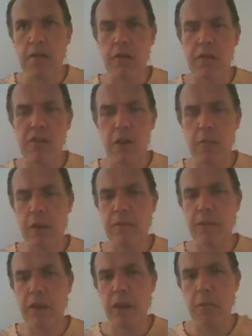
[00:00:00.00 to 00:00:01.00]
Also, one
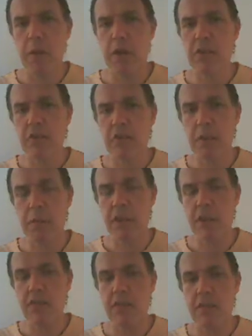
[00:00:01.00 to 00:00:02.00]
thing I wanted to
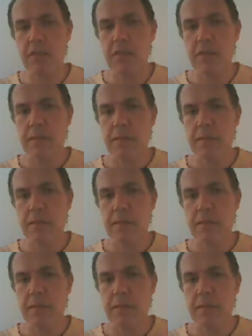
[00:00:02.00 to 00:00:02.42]
mention